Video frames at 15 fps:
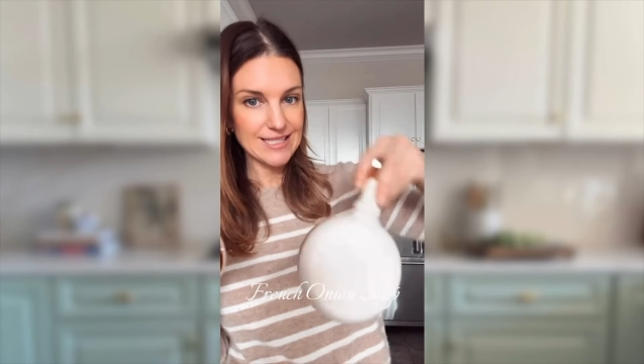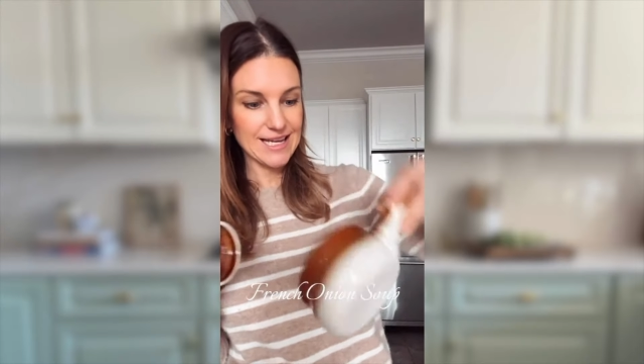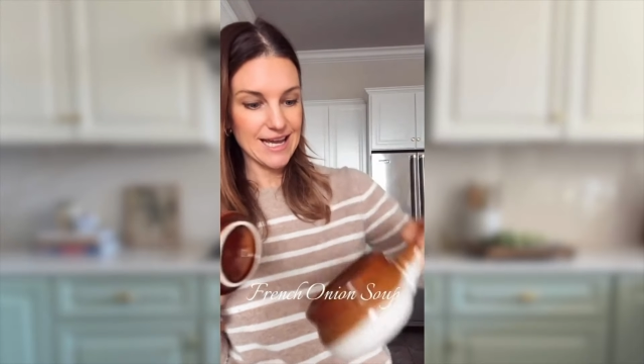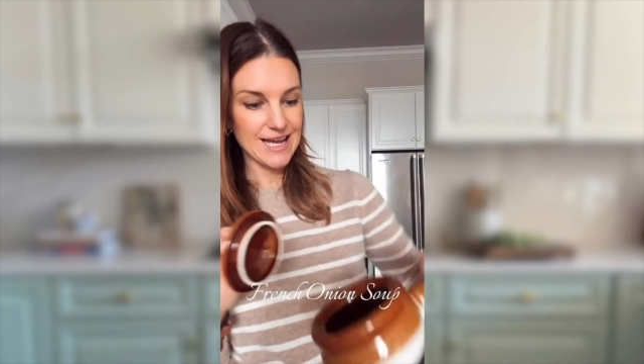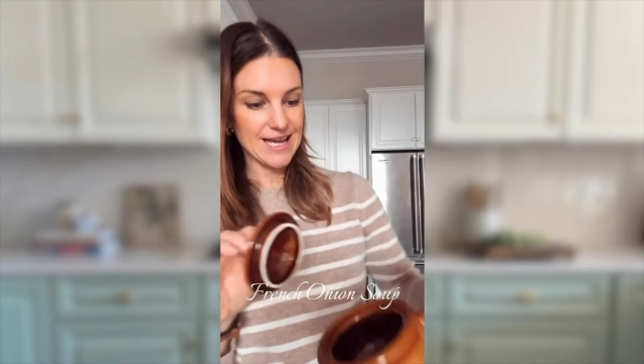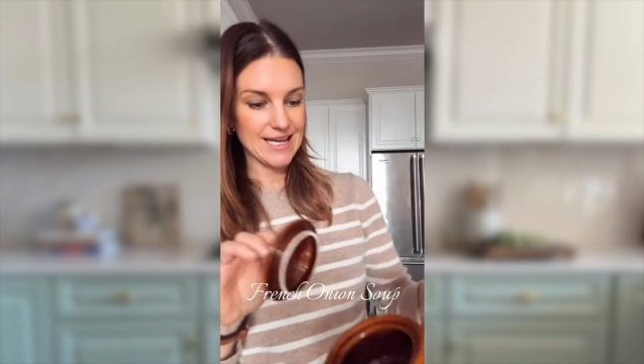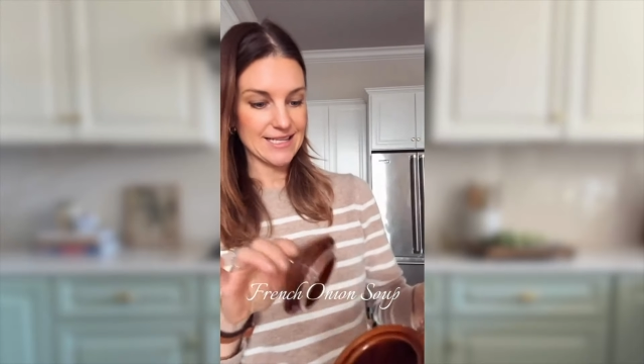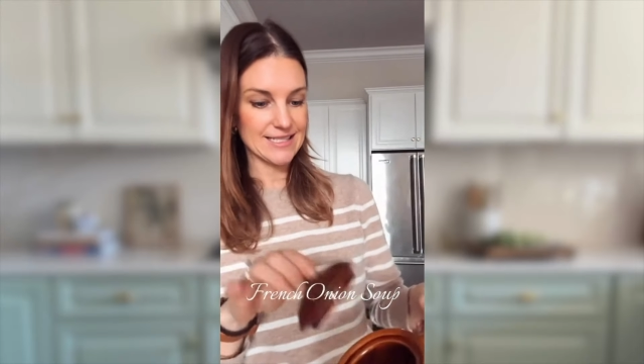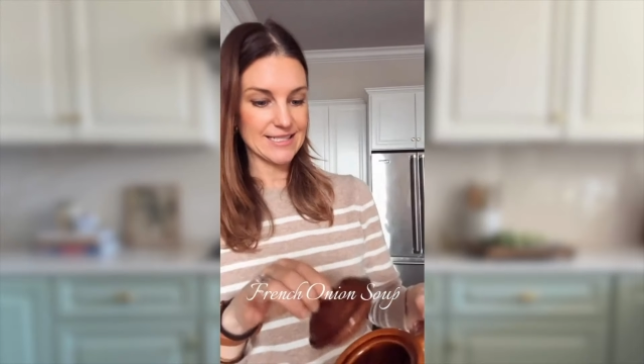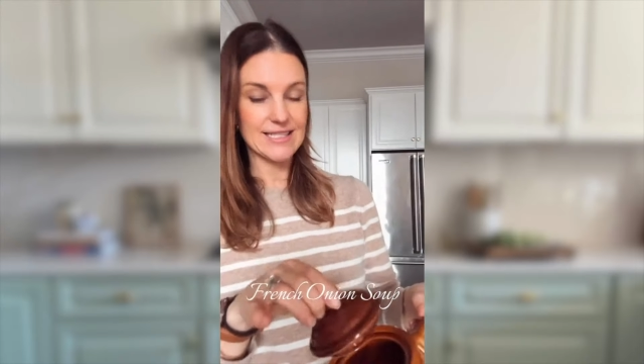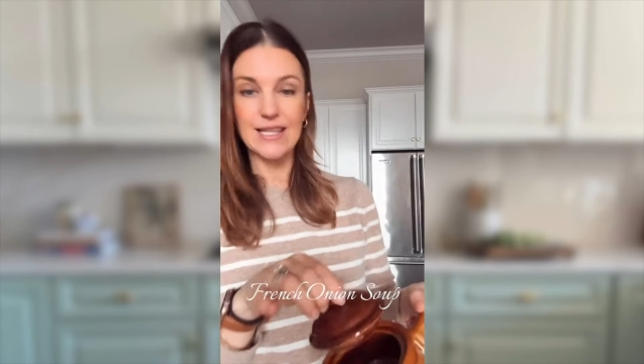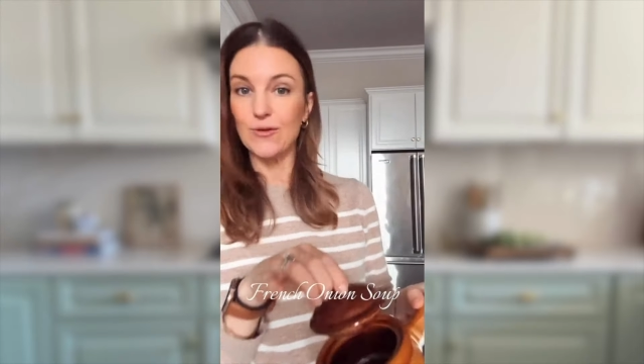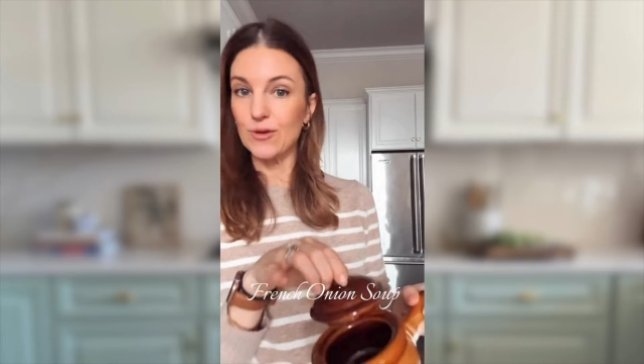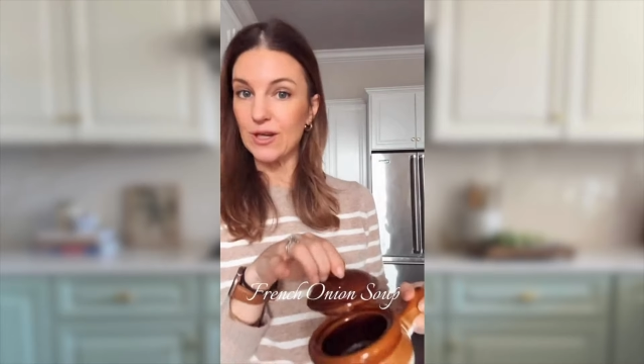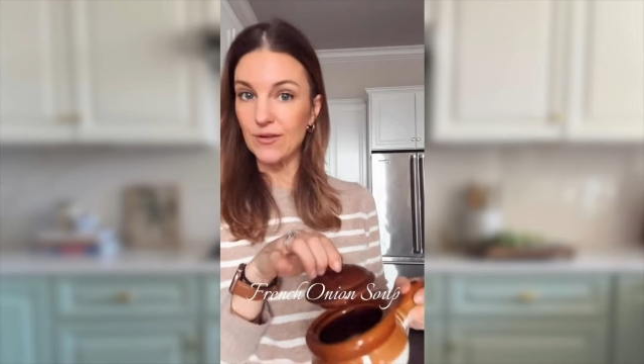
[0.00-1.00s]
and they
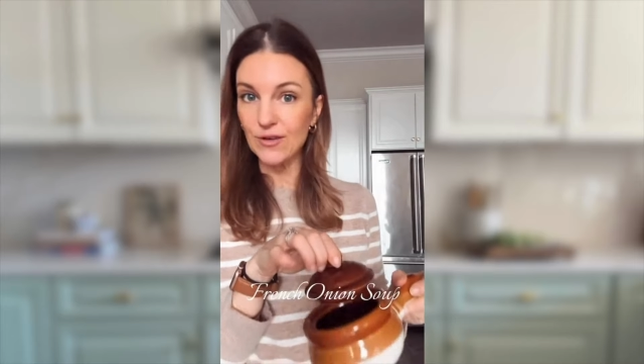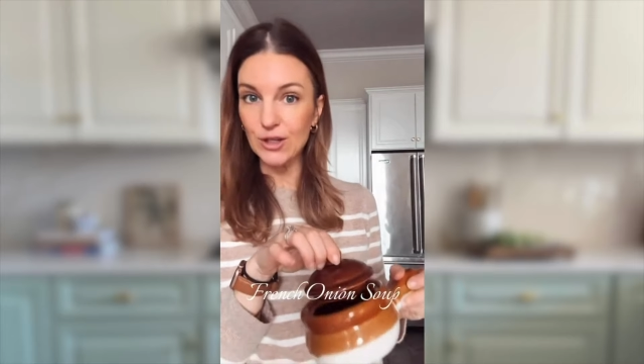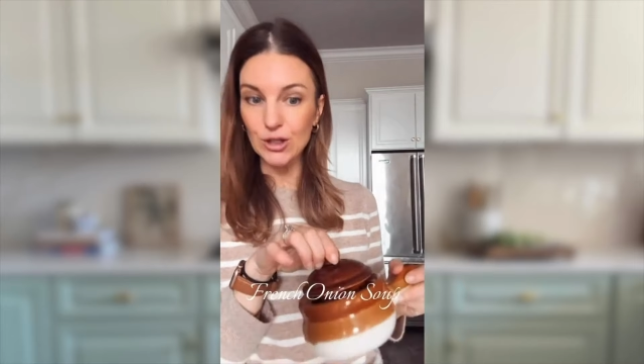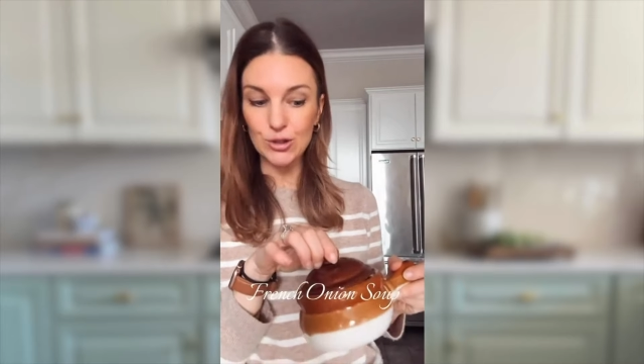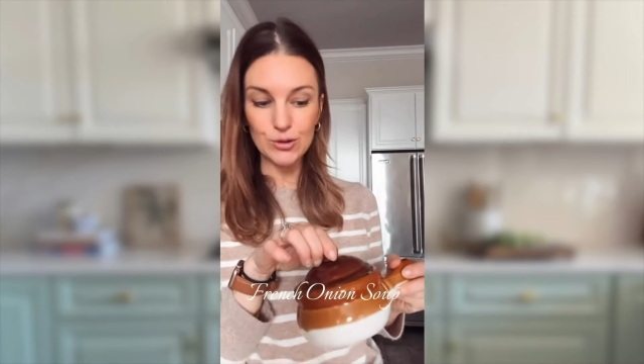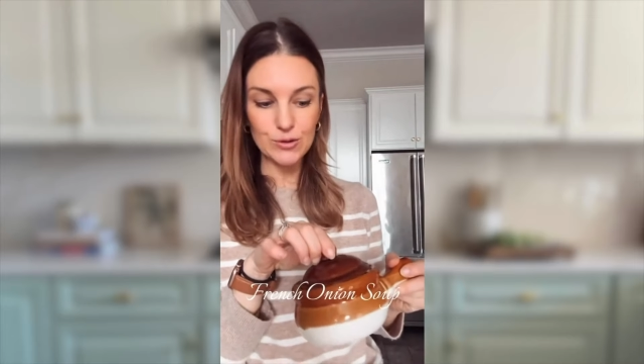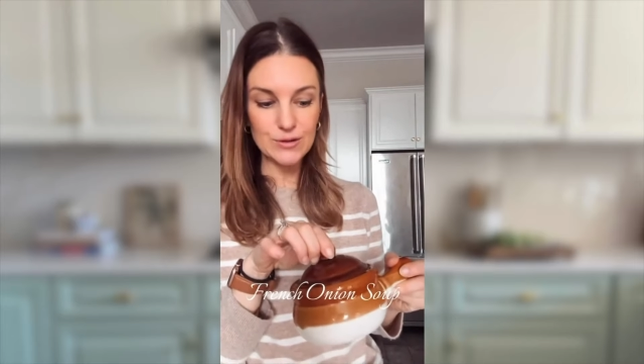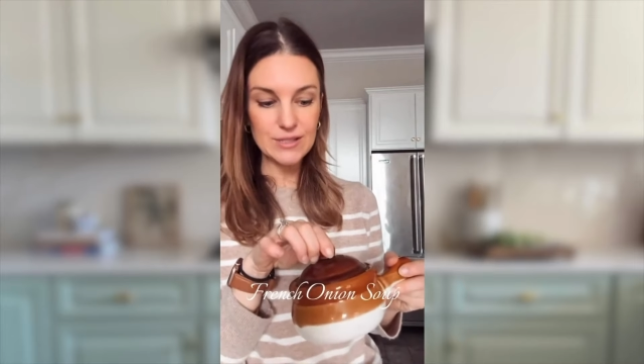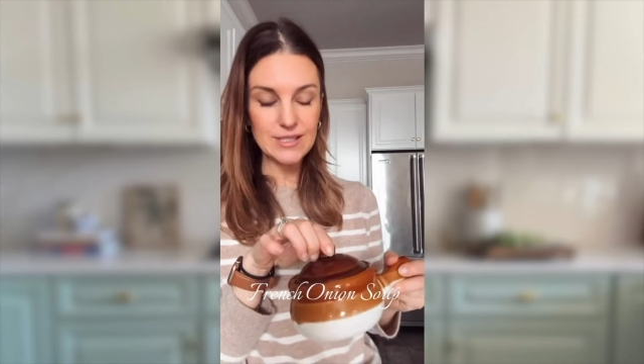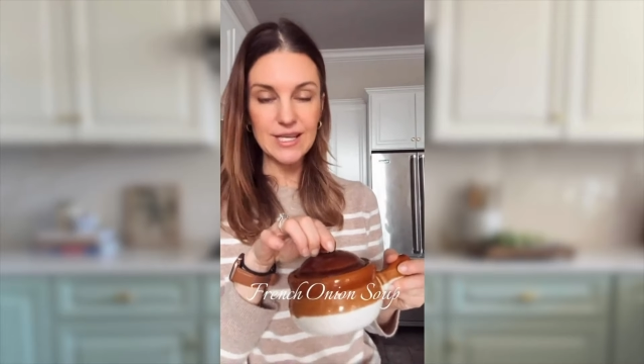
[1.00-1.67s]
were never used,